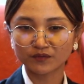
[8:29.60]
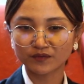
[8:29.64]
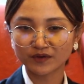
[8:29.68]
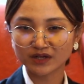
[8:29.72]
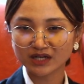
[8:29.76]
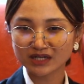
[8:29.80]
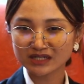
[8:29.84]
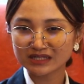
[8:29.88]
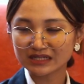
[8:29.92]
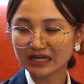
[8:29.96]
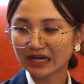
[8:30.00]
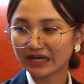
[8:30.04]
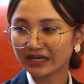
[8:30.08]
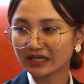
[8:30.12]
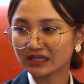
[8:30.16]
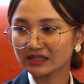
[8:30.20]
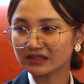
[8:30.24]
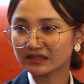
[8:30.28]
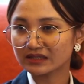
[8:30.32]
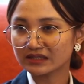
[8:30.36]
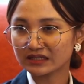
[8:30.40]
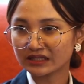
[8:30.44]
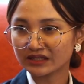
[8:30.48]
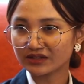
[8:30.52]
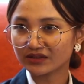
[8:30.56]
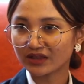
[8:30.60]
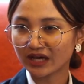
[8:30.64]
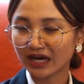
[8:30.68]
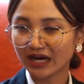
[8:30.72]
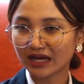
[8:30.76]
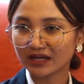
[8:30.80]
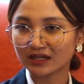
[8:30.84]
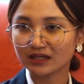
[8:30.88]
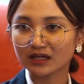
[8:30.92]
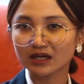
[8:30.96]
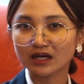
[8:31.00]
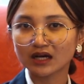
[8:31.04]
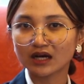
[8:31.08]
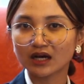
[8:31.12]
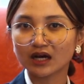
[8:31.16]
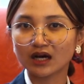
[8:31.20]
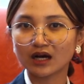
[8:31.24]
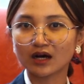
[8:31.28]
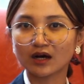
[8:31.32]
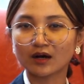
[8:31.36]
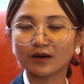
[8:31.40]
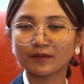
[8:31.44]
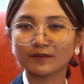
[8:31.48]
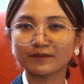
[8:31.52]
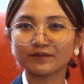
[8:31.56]
First, I can see that
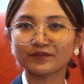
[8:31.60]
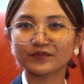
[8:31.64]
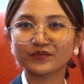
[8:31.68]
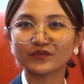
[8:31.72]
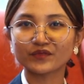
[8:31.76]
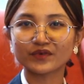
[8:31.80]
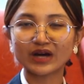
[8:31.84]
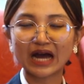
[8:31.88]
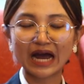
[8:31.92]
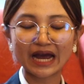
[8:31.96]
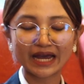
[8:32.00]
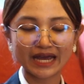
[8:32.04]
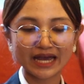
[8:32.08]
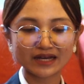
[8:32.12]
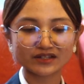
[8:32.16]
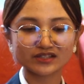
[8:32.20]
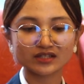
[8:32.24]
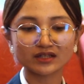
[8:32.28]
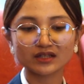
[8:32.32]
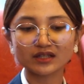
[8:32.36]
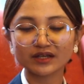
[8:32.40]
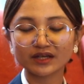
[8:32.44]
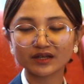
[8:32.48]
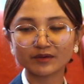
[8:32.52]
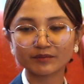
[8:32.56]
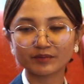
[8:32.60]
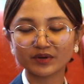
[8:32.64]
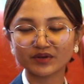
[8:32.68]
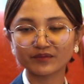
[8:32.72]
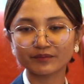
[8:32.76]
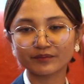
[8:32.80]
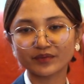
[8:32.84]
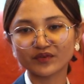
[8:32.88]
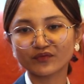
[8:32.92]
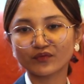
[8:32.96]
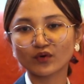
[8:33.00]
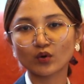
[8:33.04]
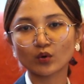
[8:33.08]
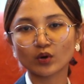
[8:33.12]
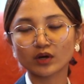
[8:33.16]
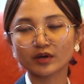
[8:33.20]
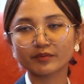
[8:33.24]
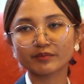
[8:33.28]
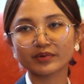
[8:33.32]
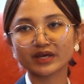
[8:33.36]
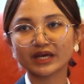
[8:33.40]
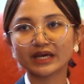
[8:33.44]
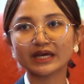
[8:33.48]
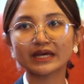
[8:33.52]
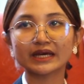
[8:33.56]
I actually before
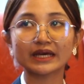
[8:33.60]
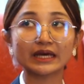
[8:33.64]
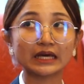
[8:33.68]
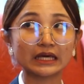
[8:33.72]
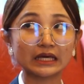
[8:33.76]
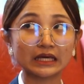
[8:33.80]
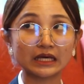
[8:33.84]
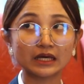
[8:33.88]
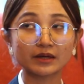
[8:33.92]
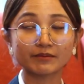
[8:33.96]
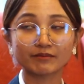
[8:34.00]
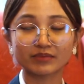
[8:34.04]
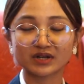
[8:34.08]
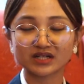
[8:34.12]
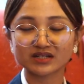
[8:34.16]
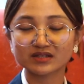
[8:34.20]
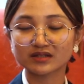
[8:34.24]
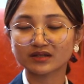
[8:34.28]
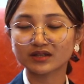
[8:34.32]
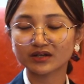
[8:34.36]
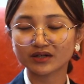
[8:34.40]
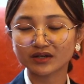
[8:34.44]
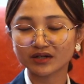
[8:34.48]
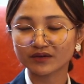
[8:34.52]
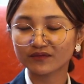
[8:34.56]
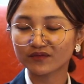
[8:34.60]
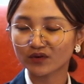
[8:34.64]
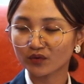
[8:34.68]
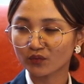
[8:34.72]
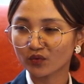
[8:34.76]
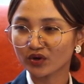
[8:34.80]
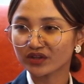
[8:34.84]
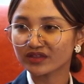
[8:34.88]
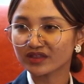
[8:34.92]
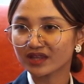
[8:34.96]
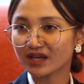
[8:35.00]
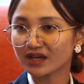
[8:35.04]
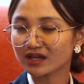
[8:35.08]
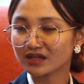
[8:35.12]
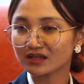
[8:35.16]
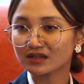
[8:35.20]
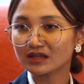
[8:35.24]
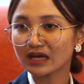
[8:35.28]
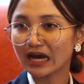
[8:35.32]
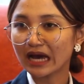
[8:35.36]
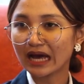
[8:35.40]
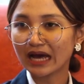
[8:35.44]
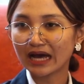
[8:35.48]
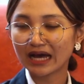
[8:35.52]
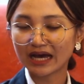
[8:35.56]
being a ambassador for one day,
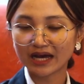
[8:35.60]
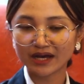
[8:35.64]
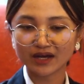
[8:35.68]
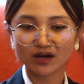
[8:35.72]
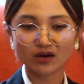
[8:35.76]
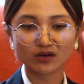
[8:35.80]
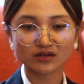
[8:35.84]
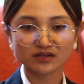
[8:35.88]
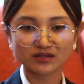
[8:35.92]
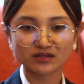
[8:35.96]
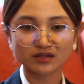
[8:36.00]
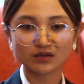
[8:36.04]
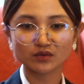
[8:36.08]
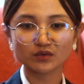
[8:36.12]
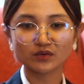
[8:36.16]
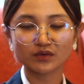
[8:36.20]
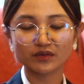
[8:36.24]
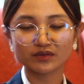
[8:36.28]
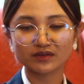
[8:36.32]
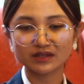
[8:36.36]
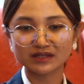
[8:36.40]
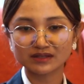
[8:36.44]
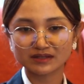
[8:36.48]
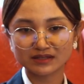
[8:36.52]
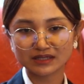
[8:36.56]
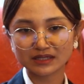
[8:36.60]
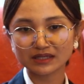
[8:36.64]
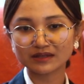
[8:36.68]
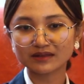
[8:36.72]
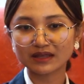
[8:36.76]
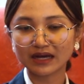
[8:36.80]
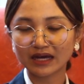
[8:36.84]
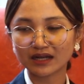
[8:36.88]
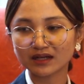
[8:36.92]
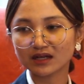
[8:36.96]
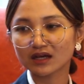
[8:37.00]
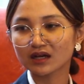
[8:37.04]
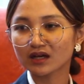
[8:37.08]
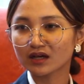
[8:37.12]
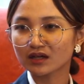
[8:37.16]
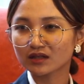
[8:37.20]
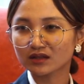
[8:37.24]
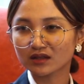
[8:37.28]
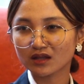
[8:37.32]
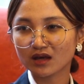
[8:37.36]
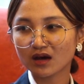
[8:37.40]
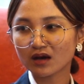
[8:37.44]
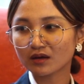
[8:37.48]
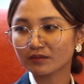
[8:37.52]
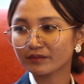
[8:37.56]
I also see that
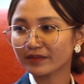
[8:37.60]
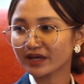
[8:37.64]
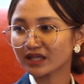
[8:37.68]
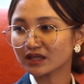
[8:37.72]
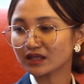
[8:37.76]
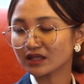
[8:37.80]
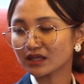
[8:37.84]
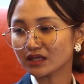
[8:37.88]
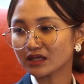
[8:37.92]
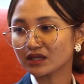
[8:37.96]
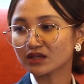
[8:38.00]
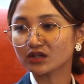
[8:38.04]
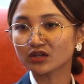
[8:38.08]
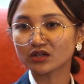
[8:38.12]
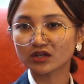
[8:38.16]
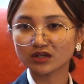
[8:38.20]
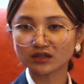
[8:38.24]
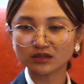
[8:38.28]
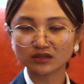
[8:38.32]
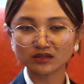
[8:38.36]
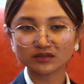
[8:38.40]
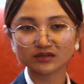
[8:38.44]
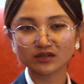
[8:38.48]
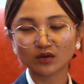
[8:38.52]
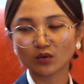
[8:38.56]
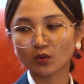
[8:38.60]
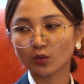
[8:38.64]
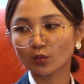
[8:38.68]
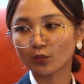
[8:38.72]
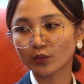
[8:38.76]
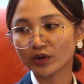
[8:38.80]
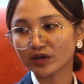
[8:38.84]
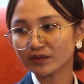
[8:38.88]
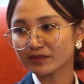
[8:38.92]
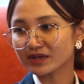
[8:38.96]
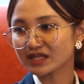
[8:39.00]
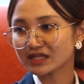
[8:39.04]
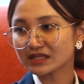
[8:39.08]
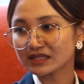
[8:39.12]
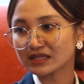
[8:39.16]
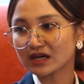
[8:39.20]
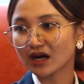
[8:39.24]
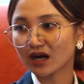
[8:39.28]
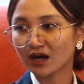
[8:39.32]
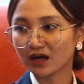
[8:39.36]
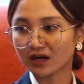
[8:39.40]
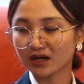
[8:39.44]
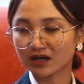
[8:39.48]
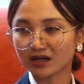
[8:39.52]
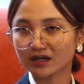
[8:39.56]
not many girls or women
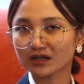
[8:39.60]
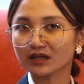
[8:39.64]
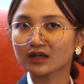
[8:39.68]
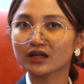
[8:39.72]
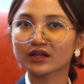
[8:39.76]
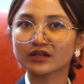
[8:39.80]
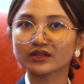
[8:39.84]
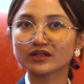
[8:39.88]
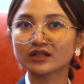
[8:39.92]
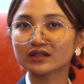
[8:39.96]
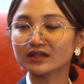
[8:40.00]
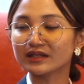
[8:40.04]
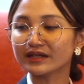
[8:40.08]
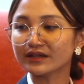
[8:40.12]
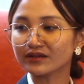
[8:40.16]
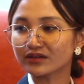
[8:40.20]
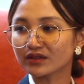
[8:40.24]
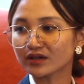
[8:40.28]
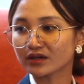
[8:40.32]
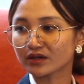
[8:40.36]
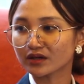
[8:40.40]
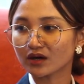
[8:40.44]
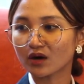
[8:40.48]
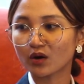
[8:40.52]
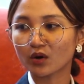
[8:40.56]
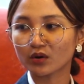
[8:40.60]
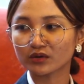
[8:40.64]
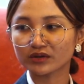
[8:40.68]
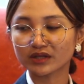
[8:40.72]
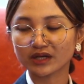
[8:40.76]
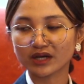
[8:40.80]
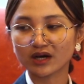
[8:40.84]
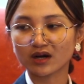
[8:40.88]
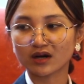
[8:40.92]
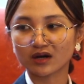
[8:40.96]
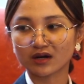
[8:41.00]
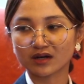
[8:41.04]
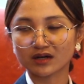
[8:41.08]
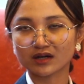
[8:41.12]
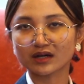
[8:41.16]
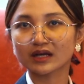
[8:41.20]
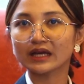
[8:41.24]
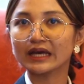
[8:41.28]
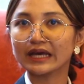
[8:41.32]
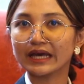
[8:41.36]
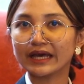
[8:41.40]
are the leader, or they are